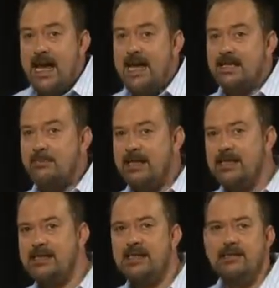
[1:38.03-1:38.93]
And
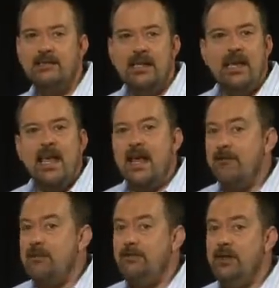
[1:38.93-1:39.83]
better still,
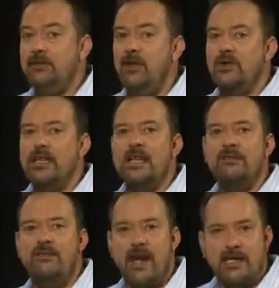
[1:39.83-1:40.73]
every FieldFox
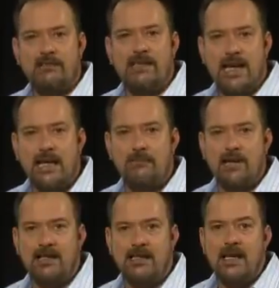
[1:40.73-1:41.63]
is factory
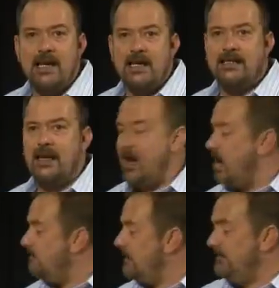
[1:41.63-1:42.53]
calibrated at the
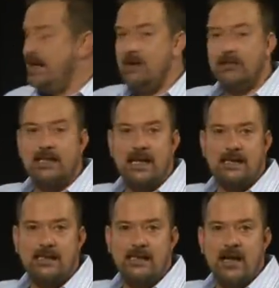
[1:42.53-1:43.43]
RF out
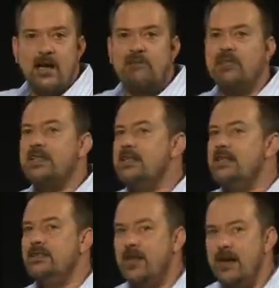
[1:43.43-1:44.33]
connector across its
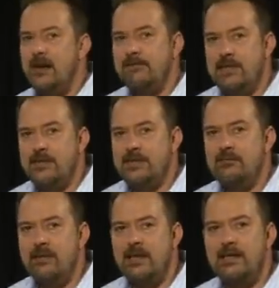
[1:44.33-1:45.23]
entire frequency
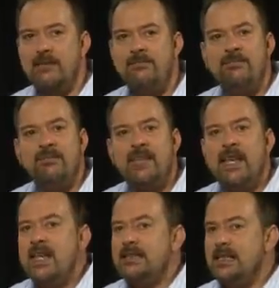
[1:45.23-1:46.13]
range.
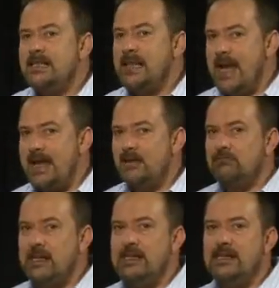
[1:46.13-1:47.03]
This
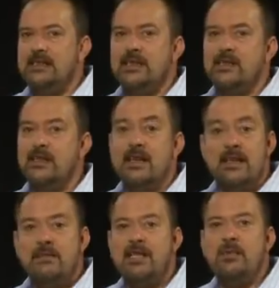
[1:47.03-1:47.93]
CalReady condition
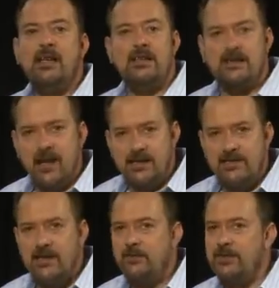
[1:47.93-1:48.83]
means we can start
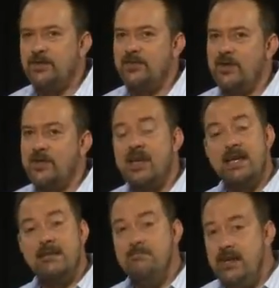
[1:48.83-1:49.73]
using the FieldFox
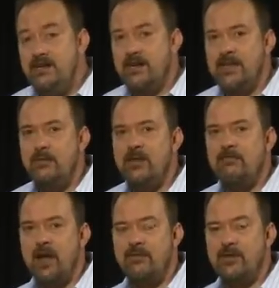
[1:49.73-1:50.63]
immediately we
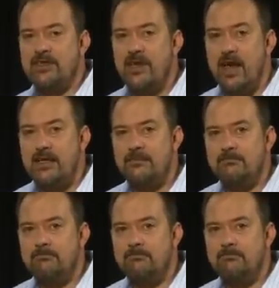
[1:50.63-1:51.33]
arrive on site.